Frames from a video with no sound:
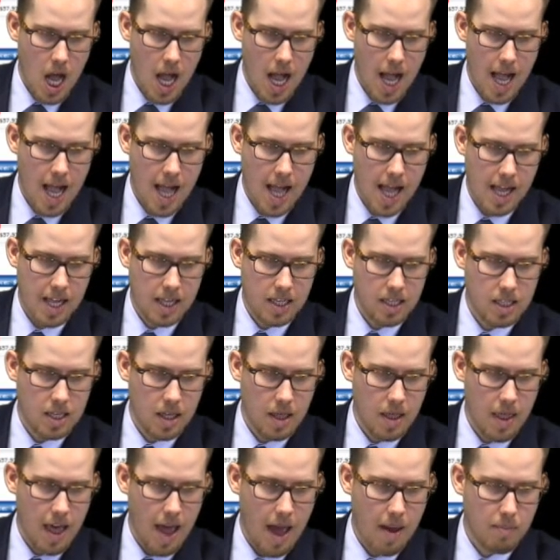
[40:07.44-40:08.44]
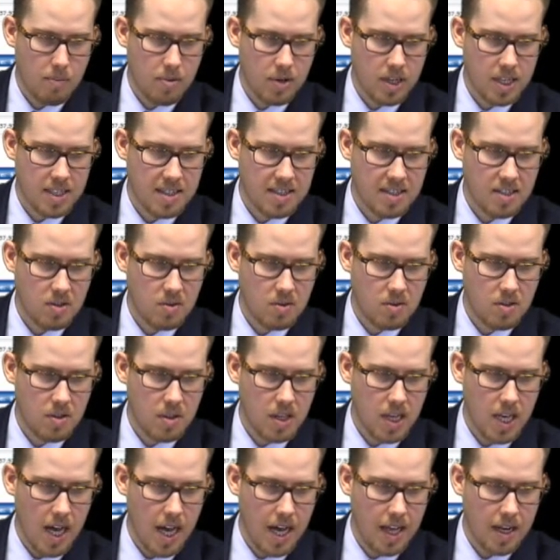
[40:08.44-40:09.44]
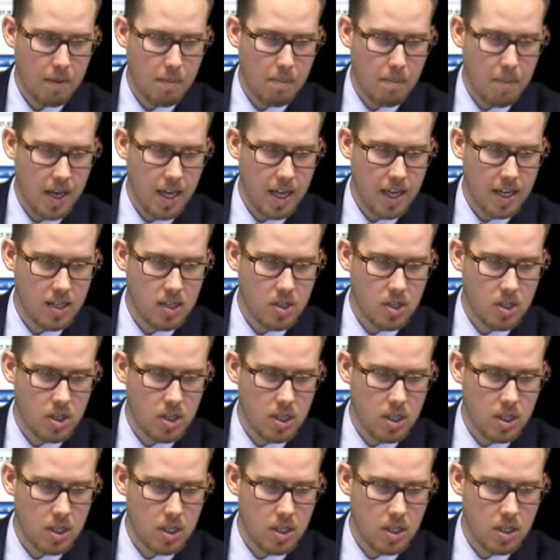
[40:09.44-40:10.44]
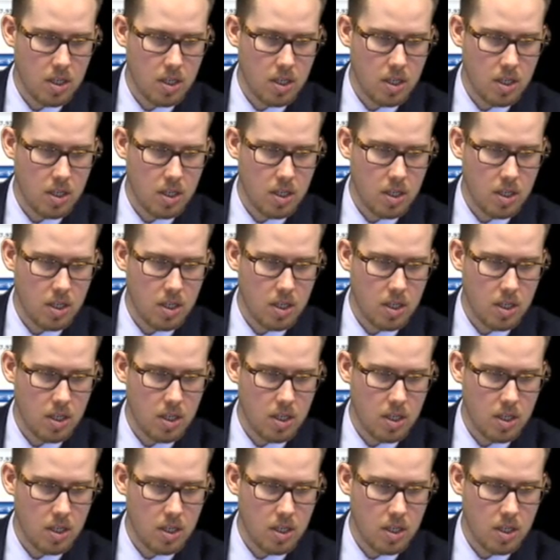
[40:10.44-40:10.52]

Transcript: and that brings you to the item page.